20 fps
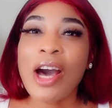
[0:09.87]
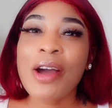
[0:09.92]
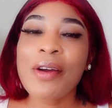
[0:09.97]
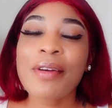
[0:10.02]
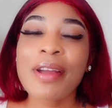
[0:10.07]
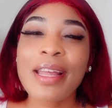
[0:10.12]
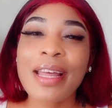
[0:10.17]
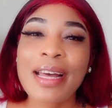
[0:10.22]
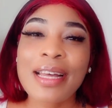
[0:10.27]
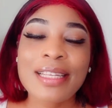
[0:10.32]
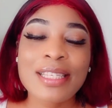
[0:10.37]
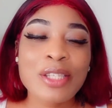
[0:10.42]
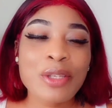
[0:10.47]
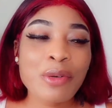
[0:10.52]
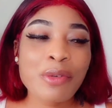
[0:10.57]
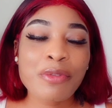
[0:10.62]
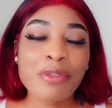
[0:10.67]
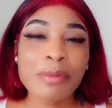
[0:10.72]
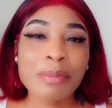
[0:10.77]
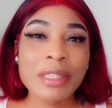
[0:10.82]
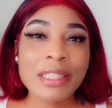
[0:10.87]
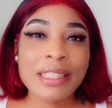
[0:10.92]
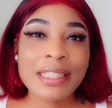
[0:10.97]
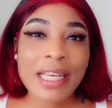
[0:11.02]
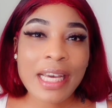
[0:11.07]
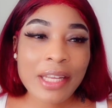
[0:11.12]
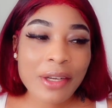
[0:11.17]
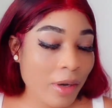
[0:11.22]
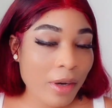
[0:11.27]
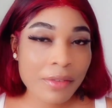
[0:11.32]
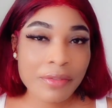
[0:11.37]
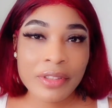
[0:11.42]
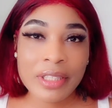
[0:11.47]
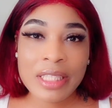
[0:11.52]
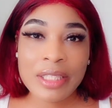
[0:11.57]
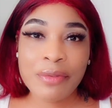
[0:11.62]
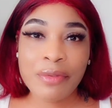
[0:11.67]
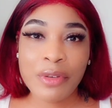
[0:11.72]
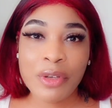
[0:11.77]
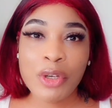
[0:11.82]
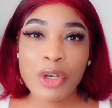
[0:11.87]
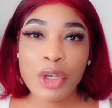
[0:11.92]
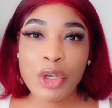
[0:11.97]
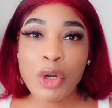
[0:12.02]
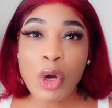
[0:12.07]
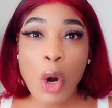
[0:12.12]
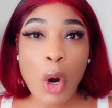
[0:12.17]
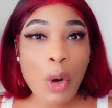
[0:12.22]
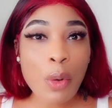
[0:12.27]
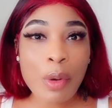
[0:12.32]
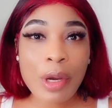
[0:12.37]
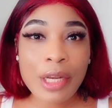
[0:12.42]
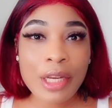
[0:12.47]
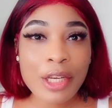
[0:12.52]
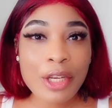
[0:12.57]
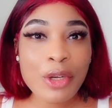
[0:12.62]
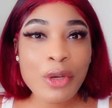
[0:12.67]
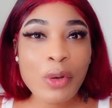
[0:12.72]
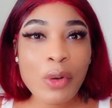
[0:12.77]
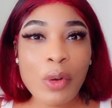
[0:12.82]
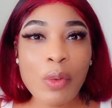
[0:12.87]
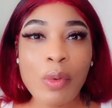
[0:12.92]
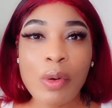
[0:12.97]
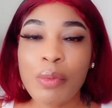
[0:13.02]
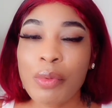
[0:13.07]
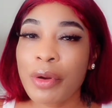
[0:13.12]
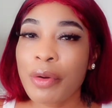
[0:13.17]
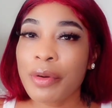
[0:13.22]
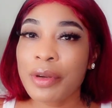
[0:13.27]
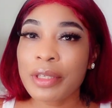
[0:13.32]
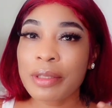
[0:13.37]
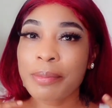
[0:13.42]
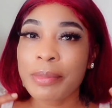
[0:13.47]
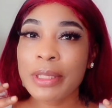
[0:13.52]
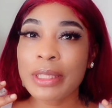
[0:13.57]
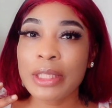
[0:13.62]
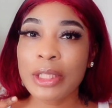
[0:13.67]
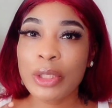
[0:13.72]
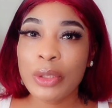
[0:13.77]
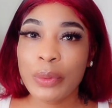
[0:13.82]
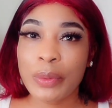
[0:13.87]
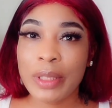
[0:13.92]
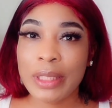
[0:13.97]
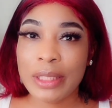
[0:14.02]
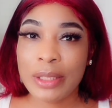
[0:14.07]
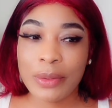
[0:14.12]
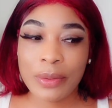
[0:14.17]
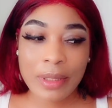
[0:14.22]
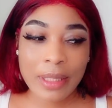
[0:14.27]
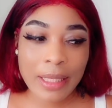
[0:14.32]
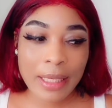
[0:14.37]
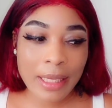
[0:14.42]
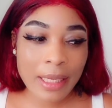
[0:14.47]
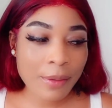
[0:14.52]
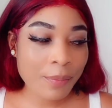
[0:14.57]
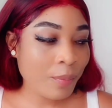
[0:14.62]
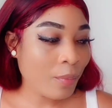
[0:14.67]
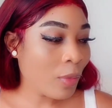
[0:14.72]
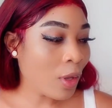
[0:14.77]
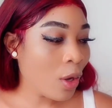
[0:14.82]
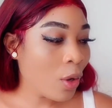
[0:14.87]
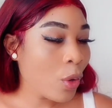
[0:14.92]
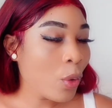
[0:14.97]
Alright guys, so from the title of this video, you already know what we're going to be doing today.